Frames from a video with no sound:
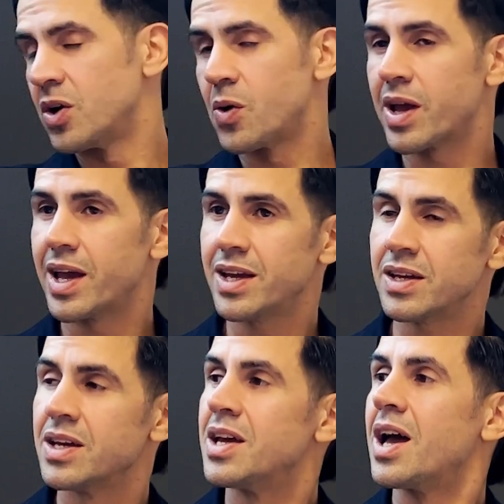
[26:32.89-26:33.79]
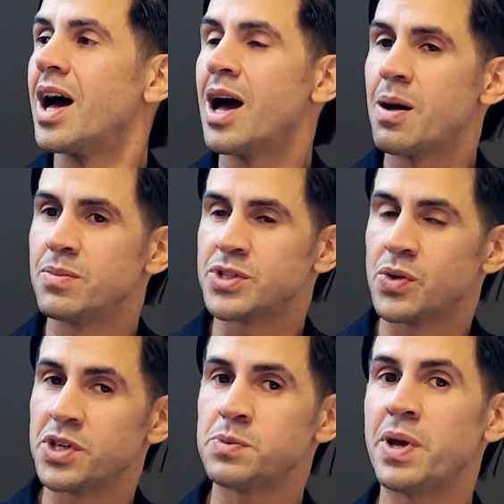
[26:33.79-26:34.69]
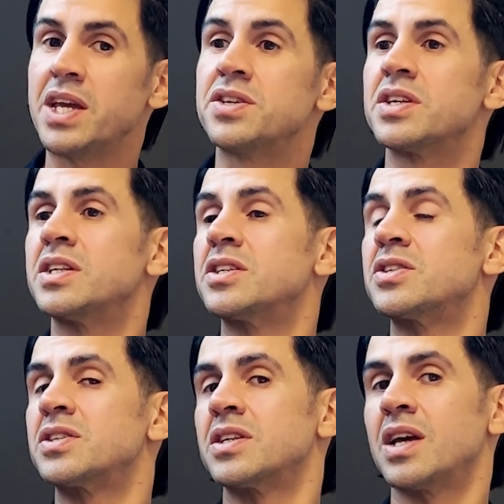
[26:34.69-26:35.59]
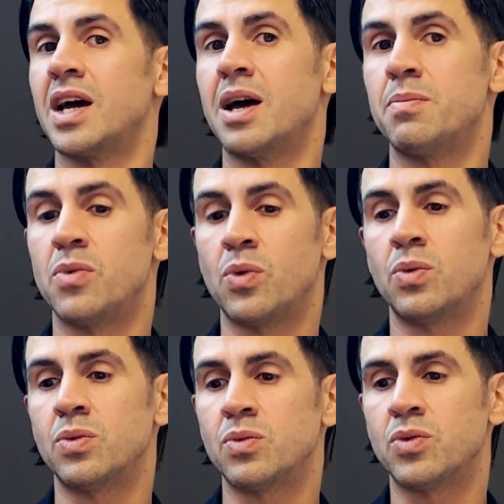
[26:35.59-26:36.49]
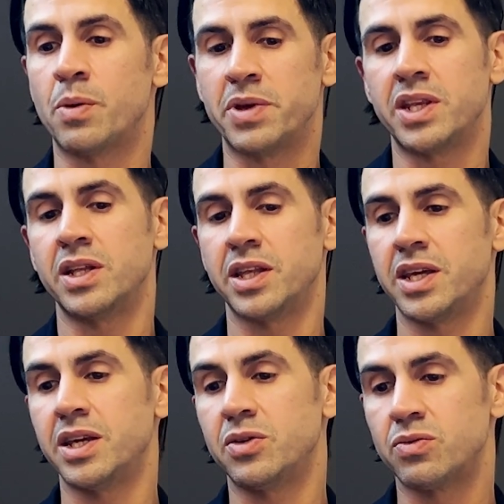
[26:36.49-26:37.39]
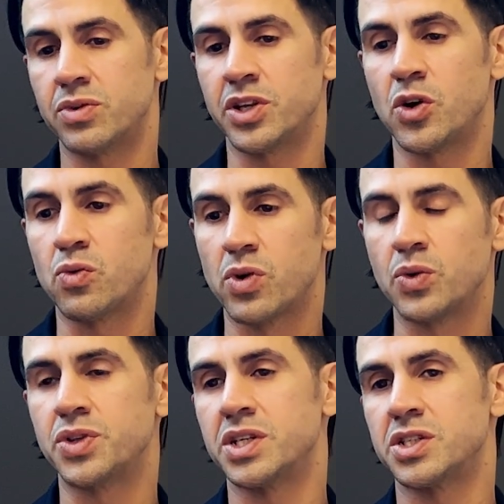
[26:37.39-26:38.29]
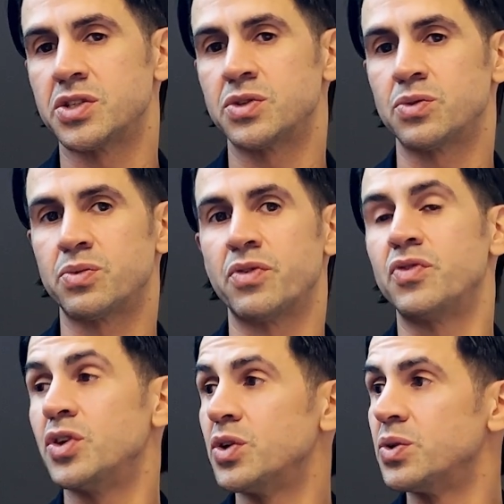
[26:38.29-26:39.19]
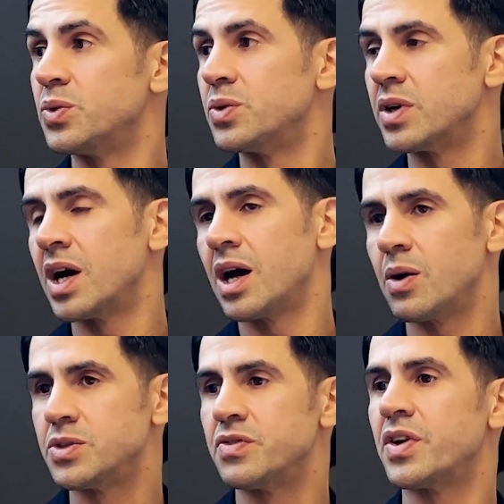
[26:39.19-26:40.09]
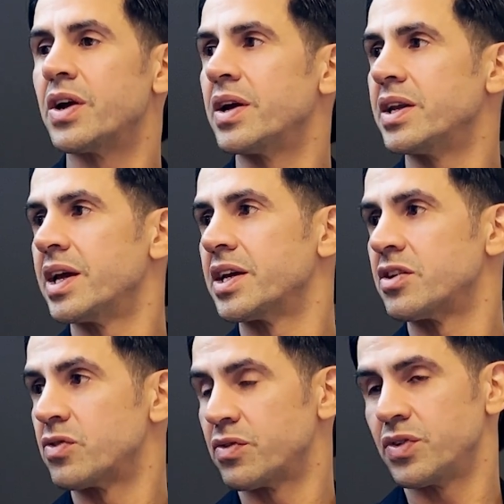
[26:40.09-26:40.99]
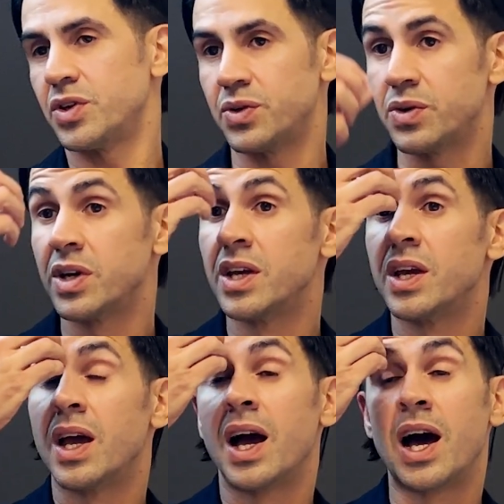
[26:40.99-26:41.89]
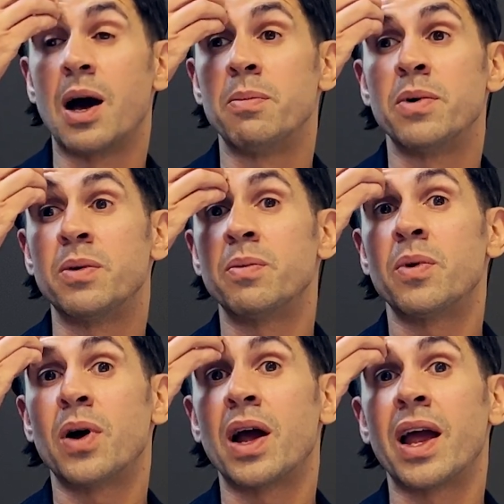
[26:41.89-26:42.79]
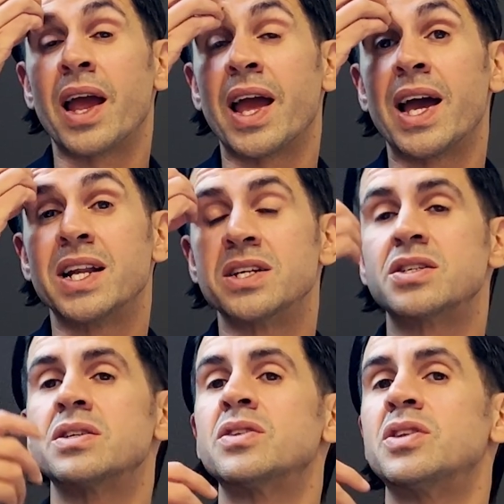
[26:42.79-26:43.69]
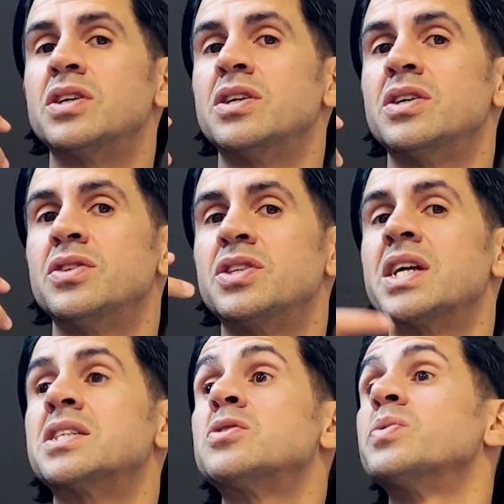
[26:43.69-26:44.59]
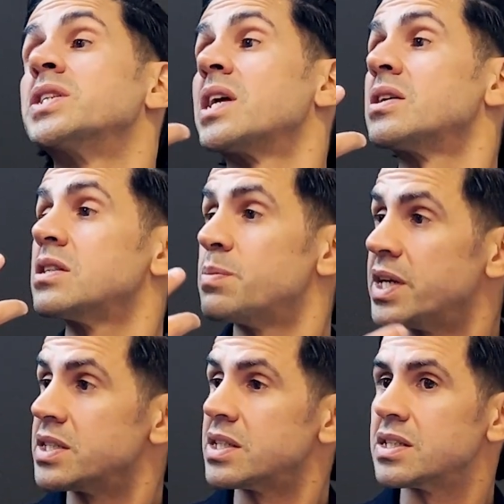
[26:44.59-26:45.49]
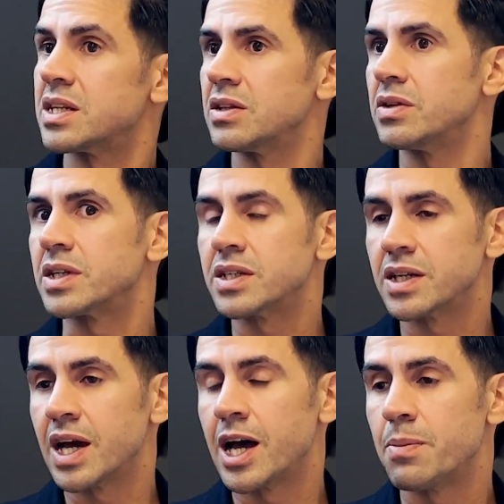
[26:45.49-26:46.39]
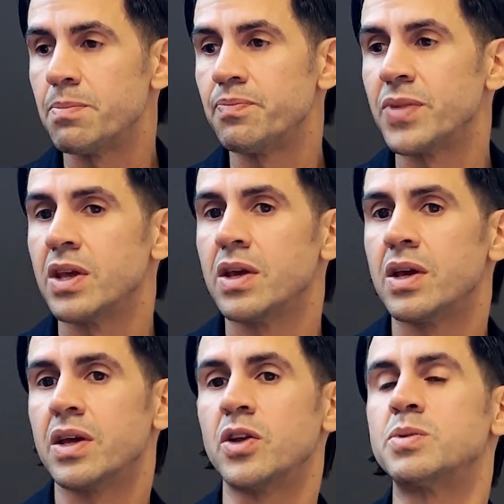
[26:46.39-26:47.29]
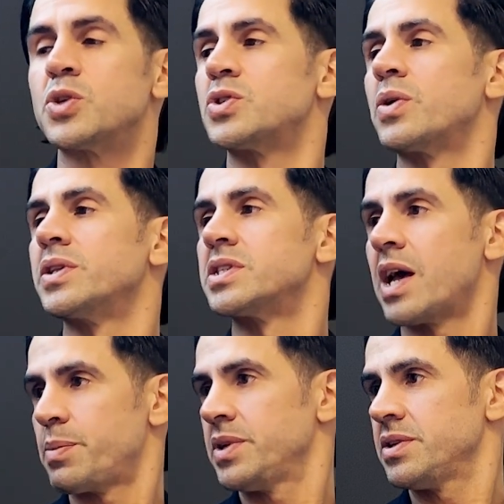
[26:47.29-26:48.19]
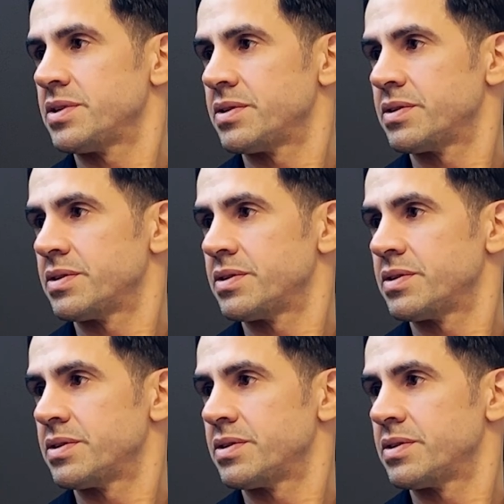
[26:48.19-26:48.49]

Okay. So this patient immediately, wrote this review. It was a very negative review. And the dentist reached out to the patient and said, look, I'm so sorry this happened.